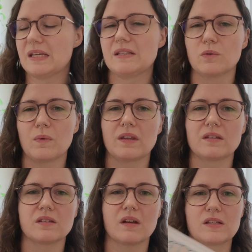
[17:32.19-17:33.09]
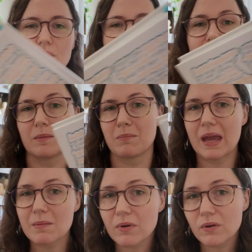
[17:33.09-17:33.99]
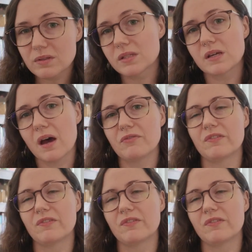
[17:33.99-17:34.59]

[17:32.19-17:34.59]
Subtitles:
he's the one that designs all like the Mambo stuff,